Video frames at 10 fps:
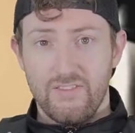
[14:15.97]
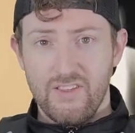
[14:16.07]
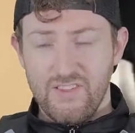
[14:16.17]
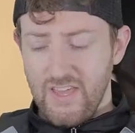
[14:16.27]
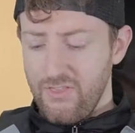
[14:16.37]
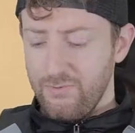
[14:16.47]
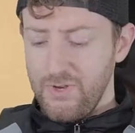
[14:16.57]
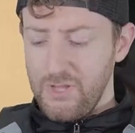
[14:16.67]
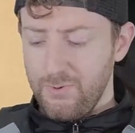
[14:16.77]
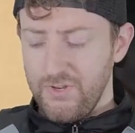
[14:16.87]
This I got
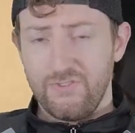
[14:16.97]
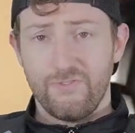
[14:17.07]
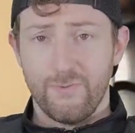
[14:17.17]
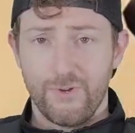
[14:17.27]
3D printed from a